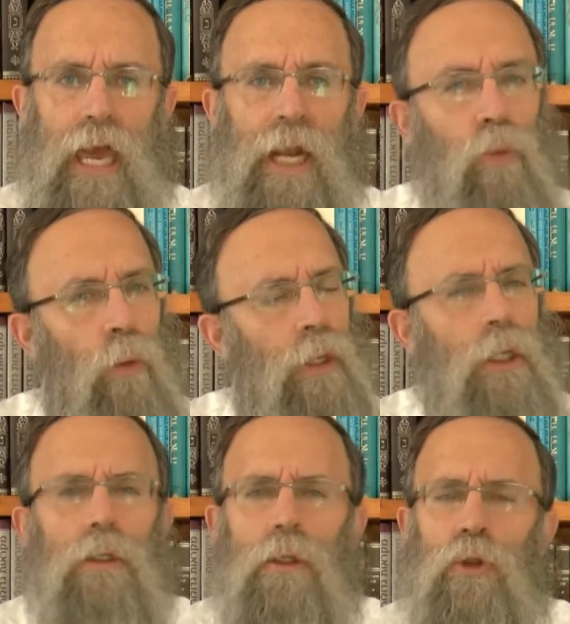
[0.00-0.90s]
And we're
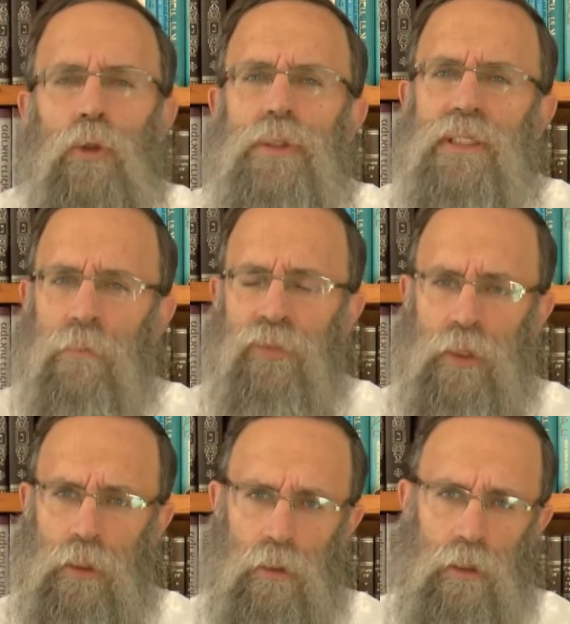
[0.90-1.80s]
willing to do something
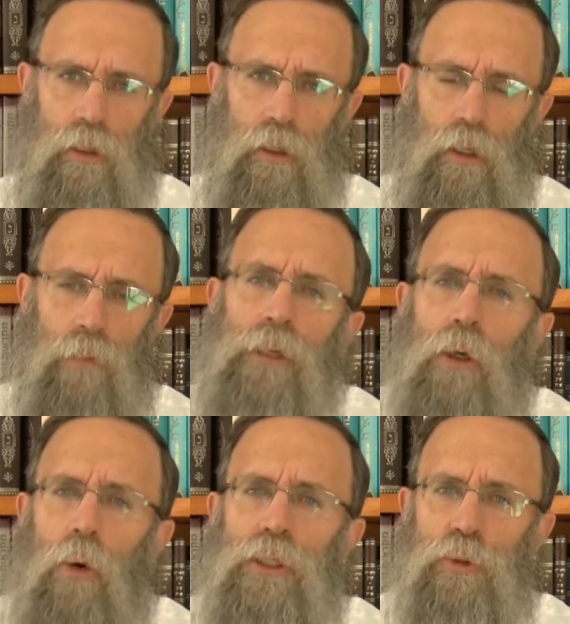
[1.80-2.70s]

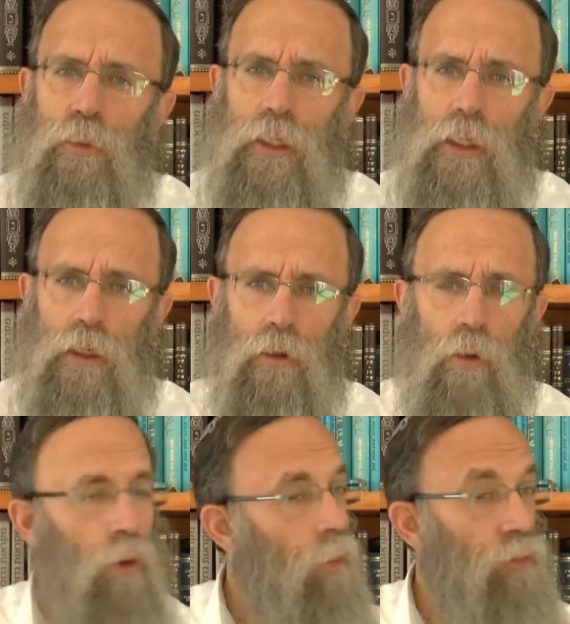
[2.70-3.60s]
because we care.
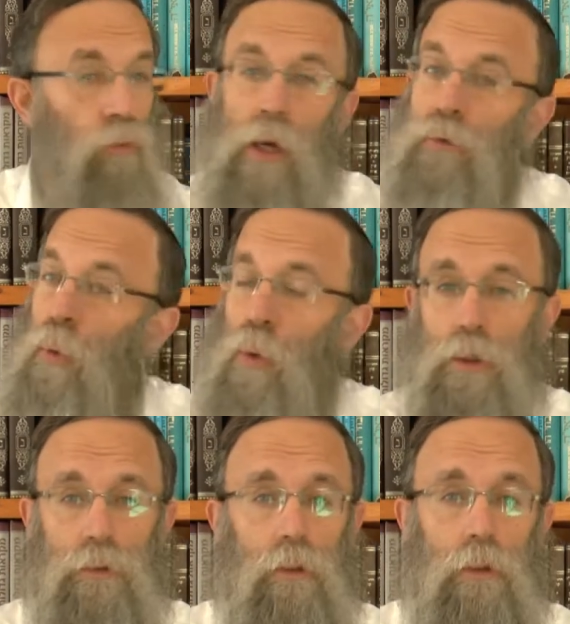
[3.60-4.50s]
Throughout the
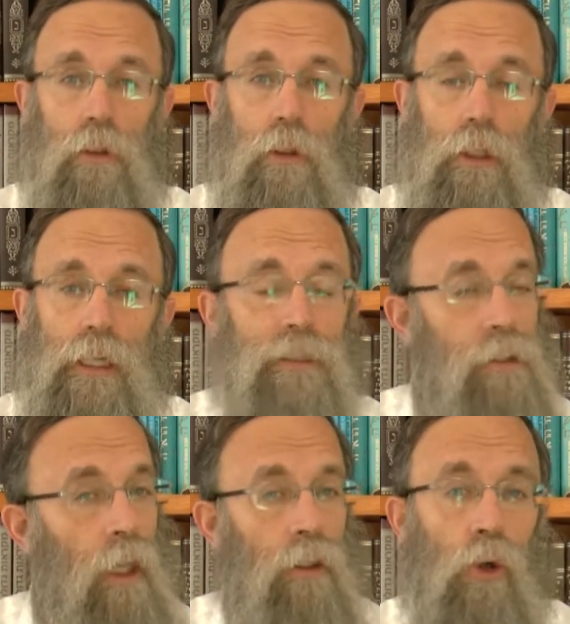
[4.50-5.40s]
world, it's
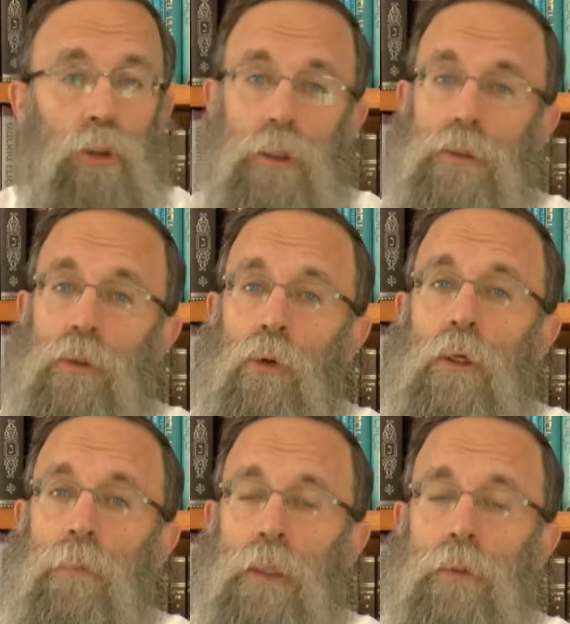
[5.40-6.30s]
not only a
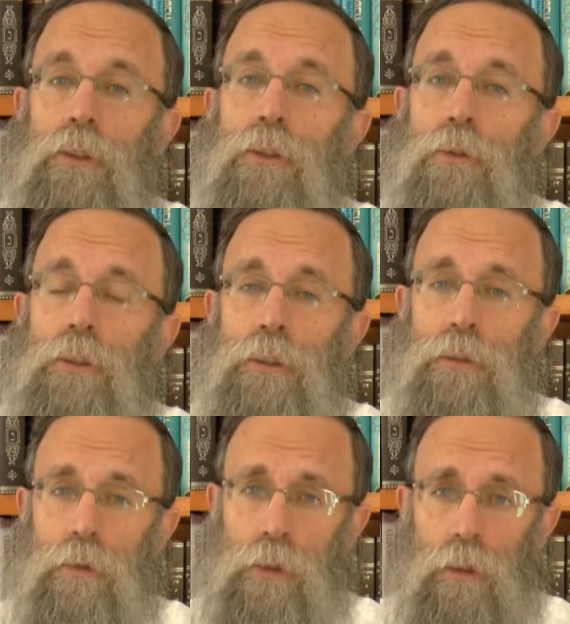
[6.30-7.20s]
story about the Jews in
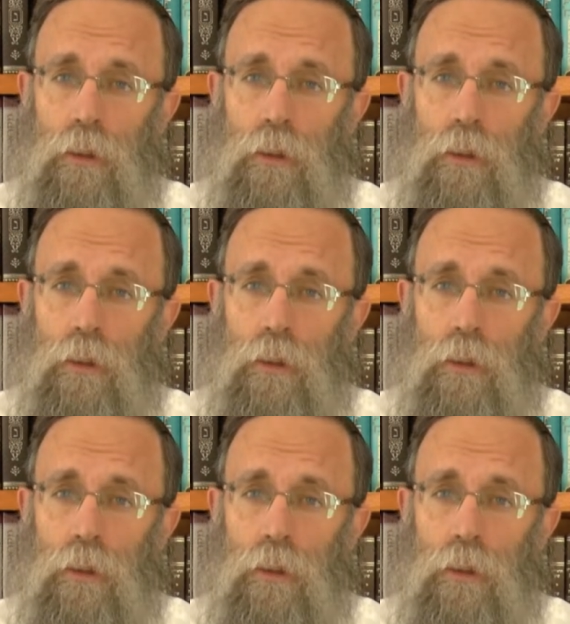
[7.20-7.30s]
Israel.